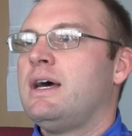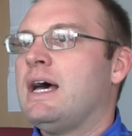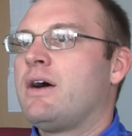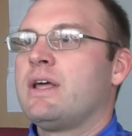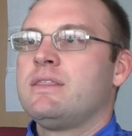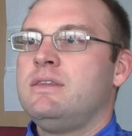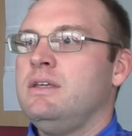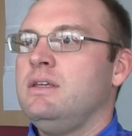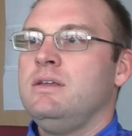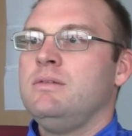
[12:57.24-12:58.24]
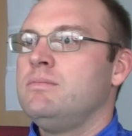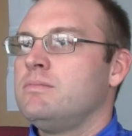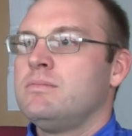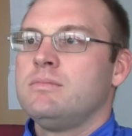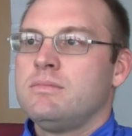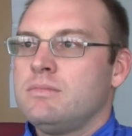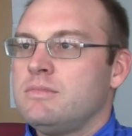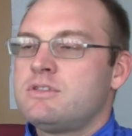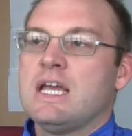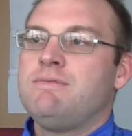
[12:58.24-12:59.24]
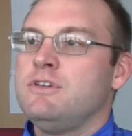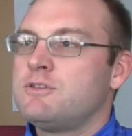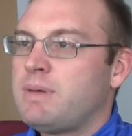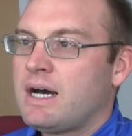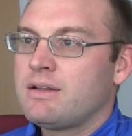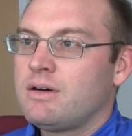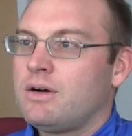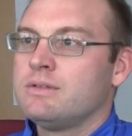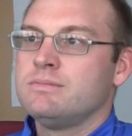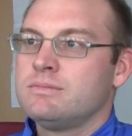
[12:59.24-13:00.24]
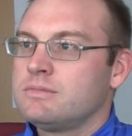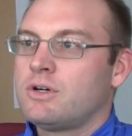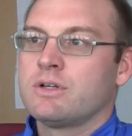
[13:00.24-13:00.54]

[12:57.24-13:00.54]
out at the safety spot on